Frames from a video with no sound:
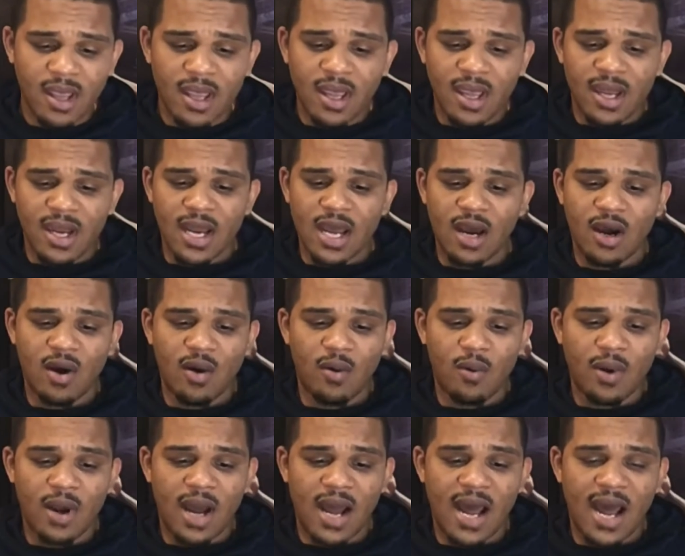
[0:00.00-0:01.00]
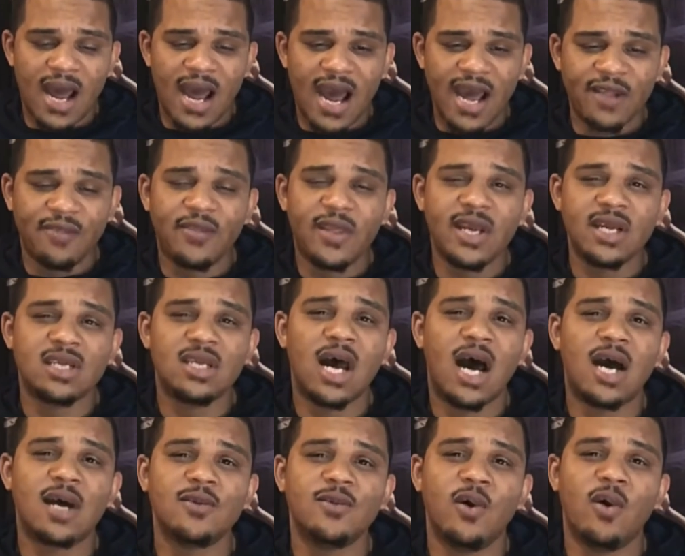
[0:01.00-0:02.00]
Now, I think
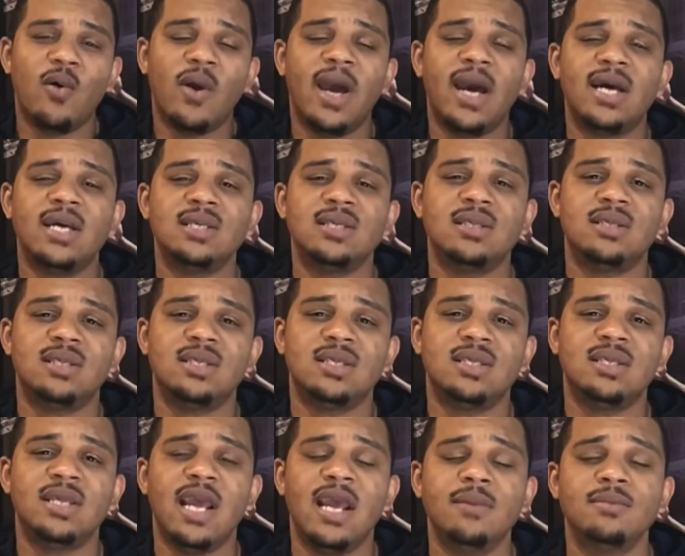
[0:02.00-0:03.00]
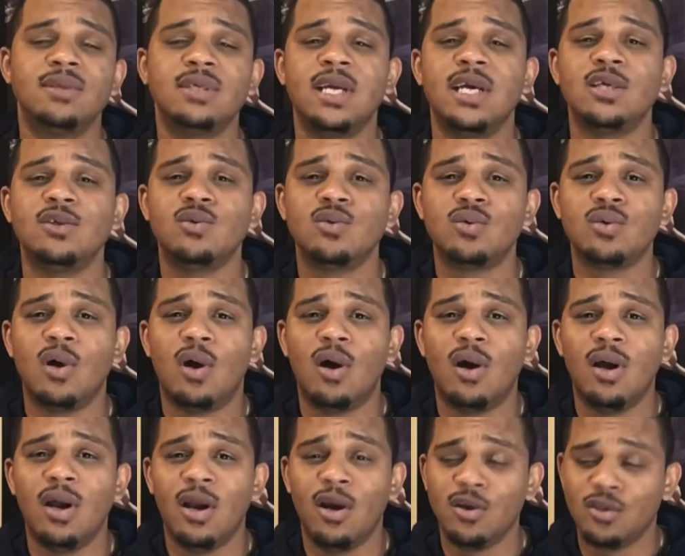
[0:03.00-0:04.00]
Doc, though, has this game scheduled
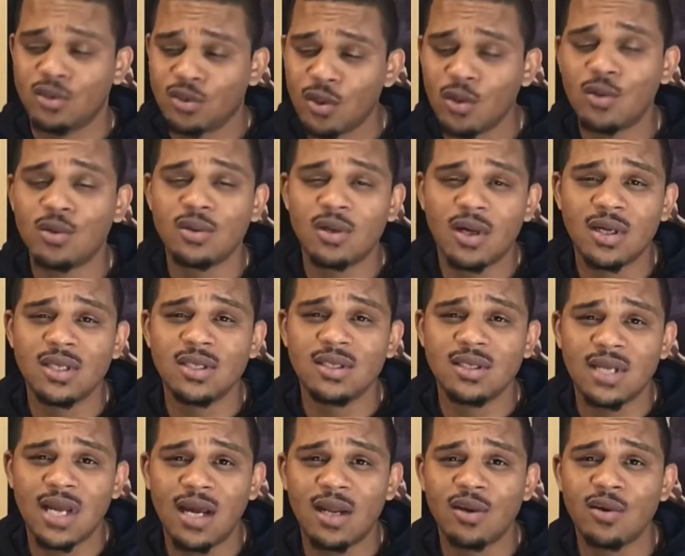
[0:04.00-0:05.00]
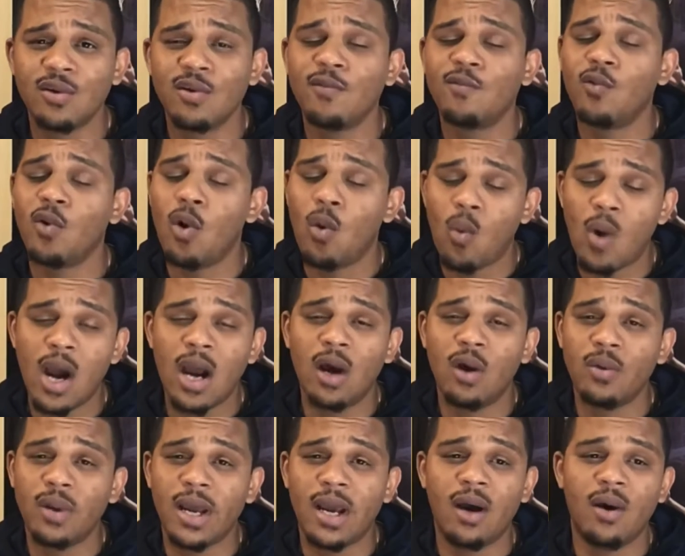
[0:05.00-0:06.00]
or circled on his calendar for a while
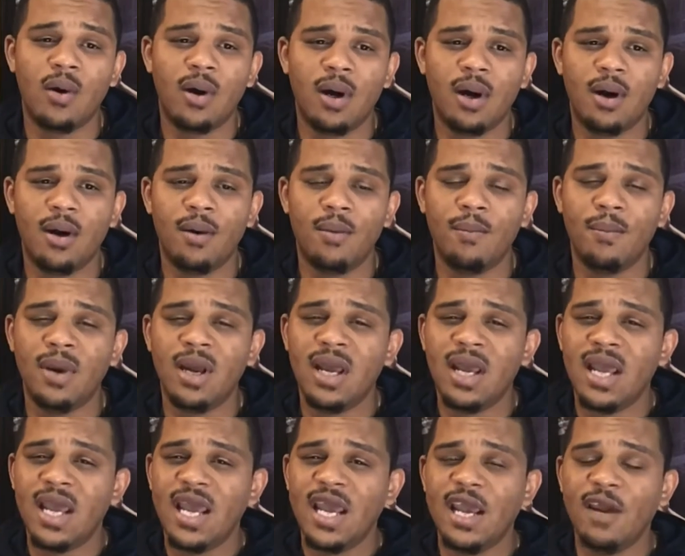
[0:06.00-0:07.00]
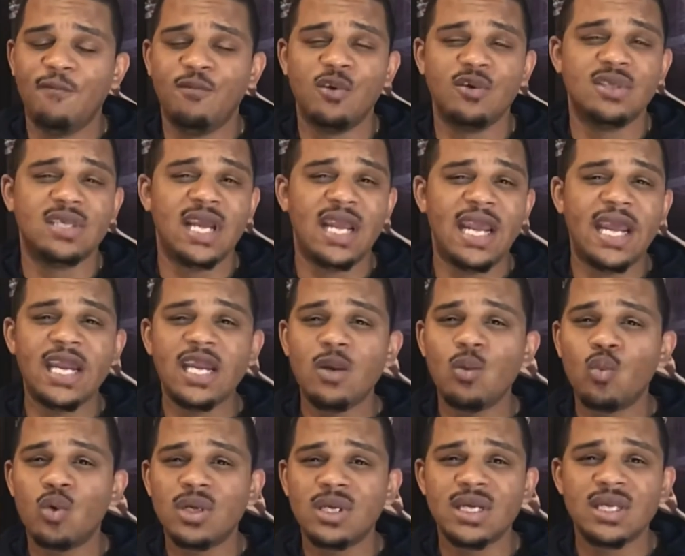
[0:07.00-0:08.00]
now. If there's
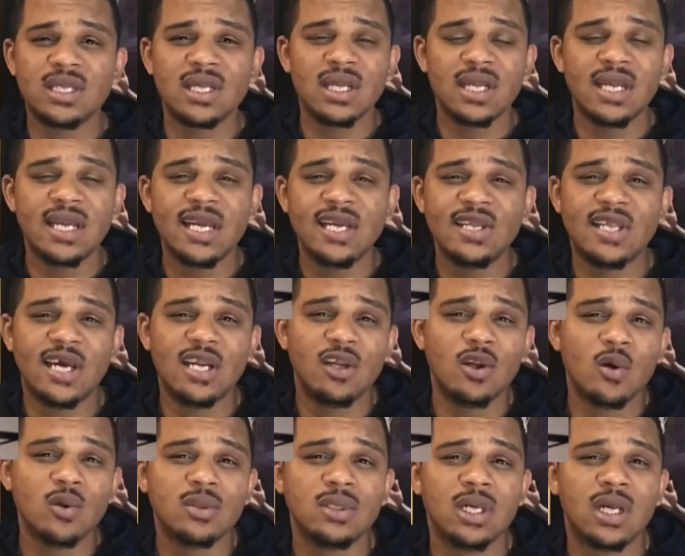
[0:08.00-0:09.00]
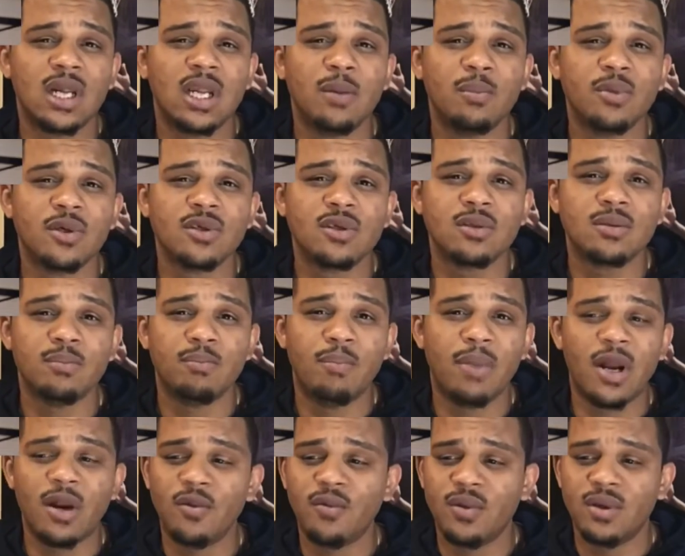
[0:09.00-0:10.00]
anyone in the league that knows the Clippers
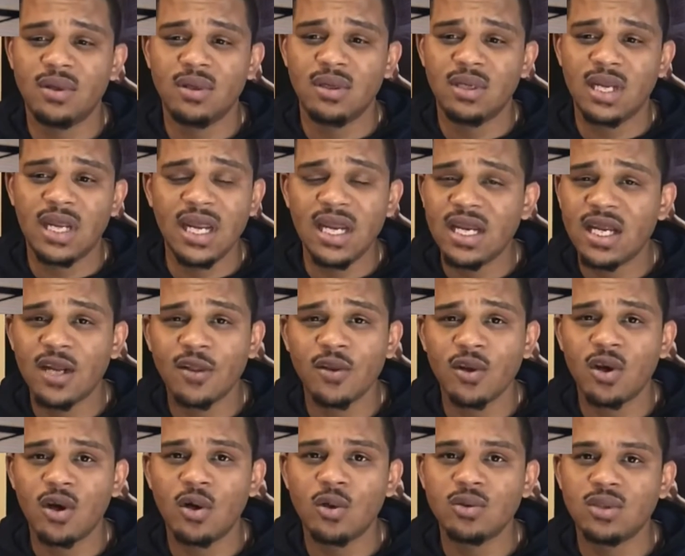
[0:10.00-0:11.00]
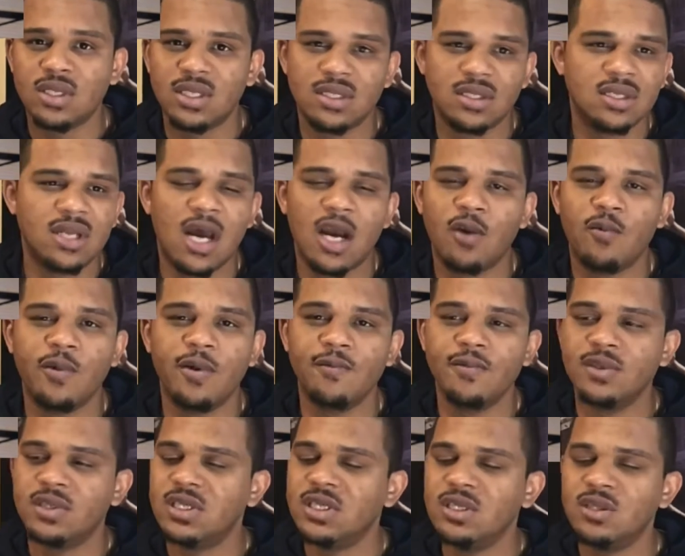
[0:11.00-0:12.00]
better than any other coach, it's Doc
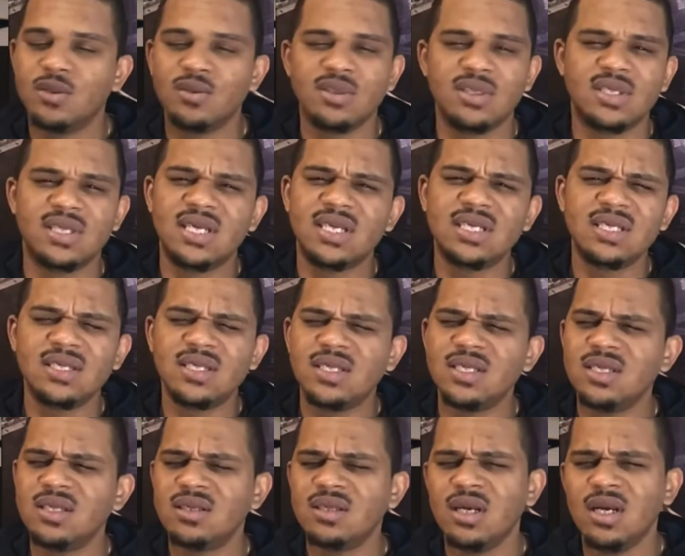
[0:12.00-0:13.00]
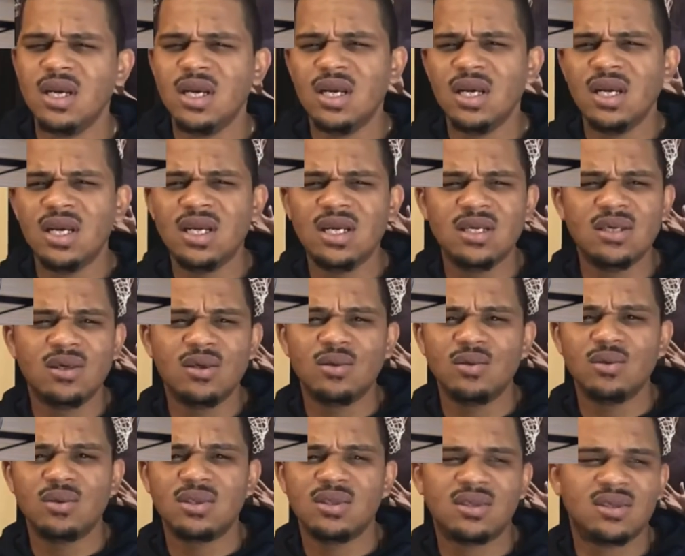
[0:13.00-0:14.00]
Rivers. He knows the tendencies, he
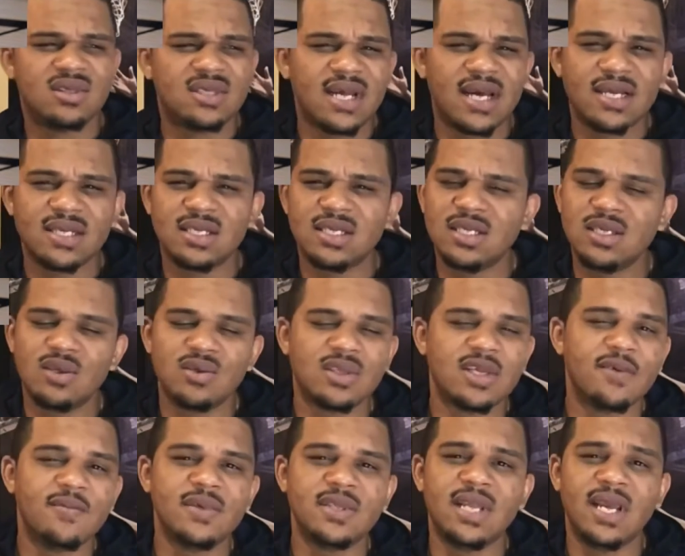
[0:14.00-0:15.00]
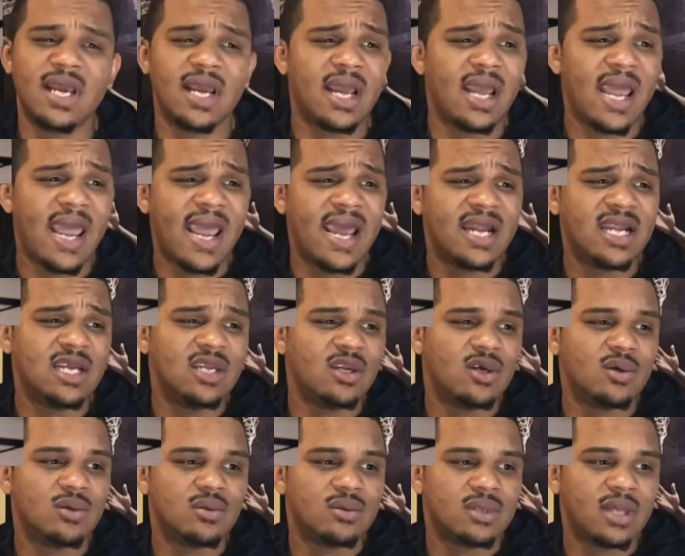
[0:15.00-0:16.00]
knows sets, he knows everything, and he
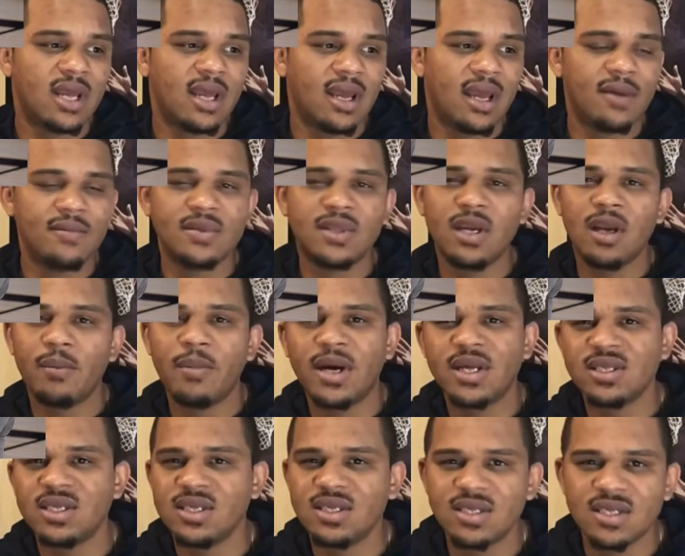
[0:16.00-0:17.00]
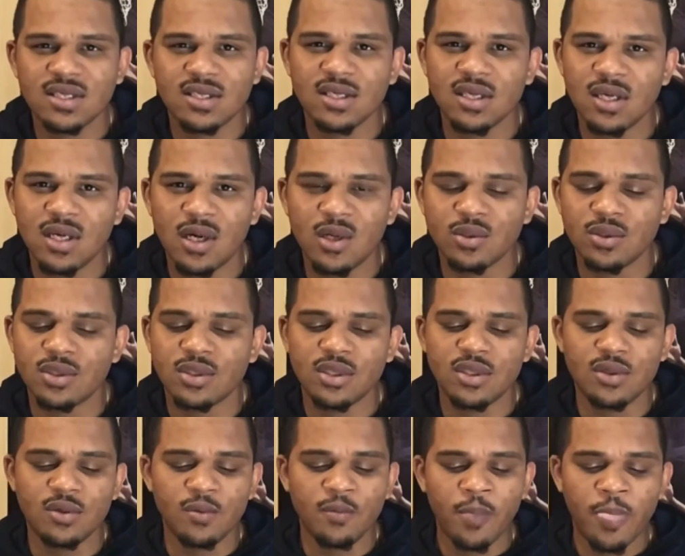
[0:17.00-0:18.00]
knows everything about the assistant coach
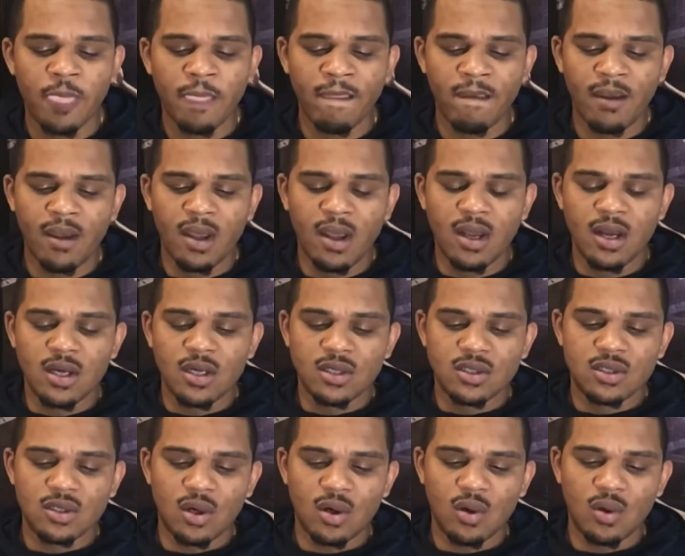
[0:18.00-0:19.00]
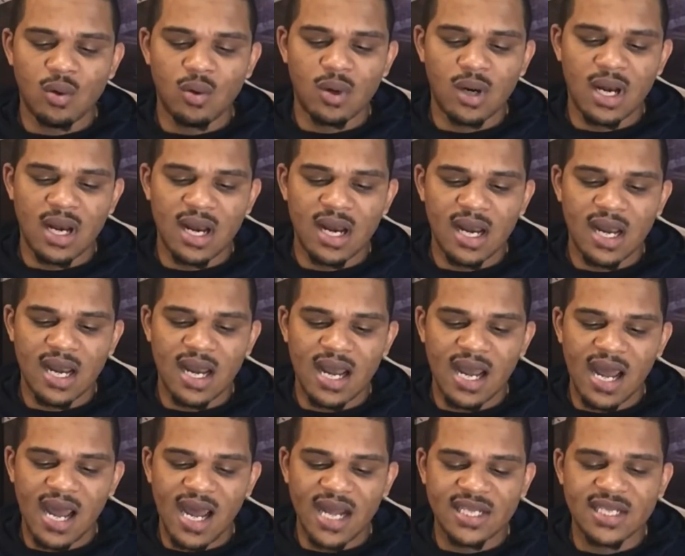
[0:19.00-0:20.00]
too. So
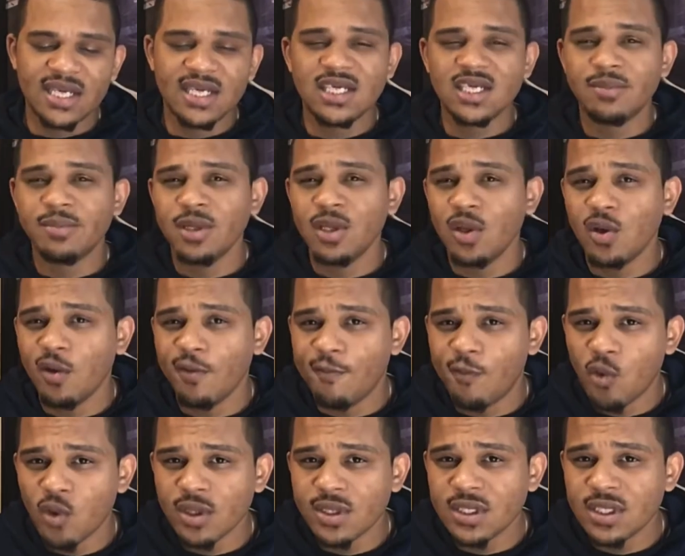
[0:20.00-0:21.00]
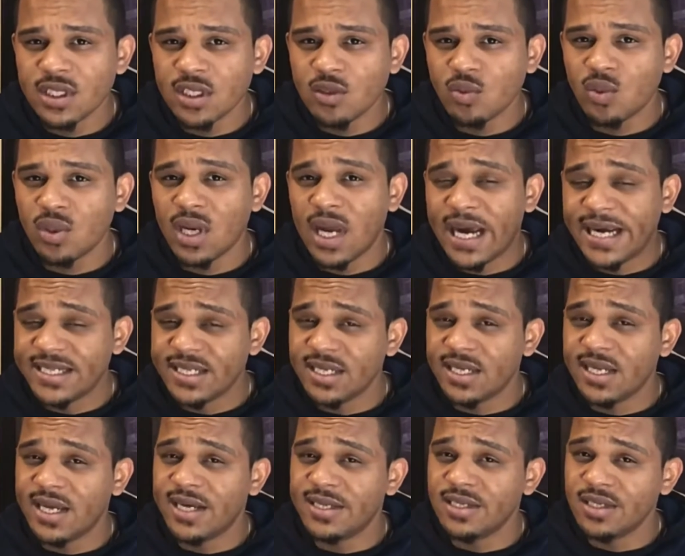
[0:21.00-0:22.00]
I think he's been looking forward to this one. I think he
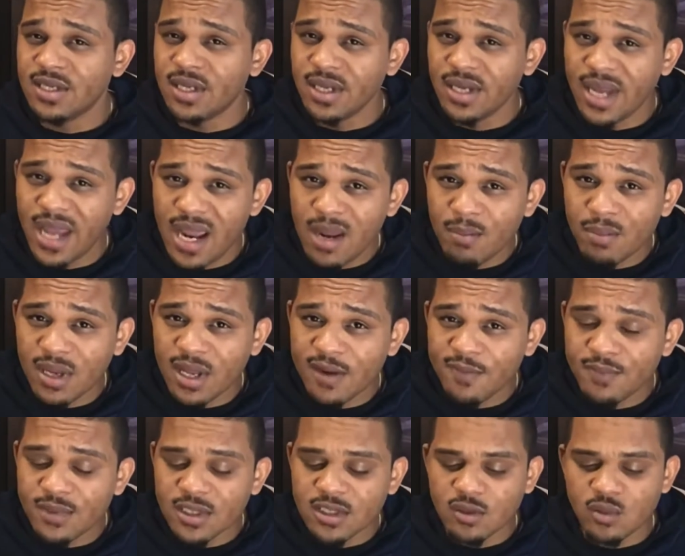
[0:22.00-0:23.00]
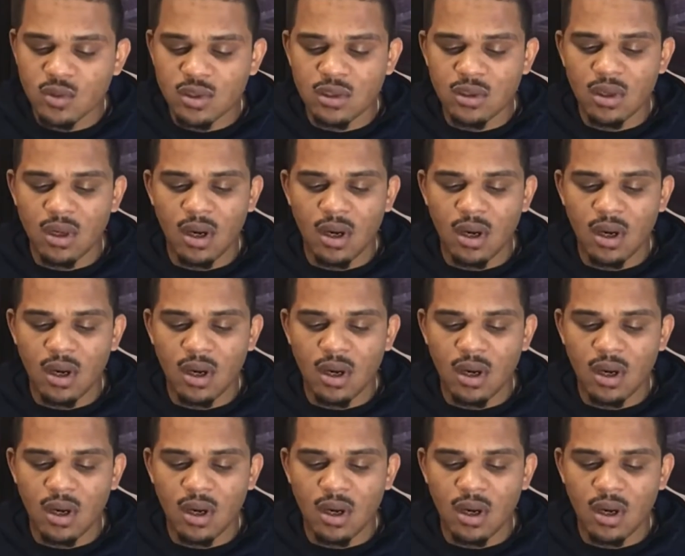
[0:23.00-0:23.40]
has a good game plan for this one.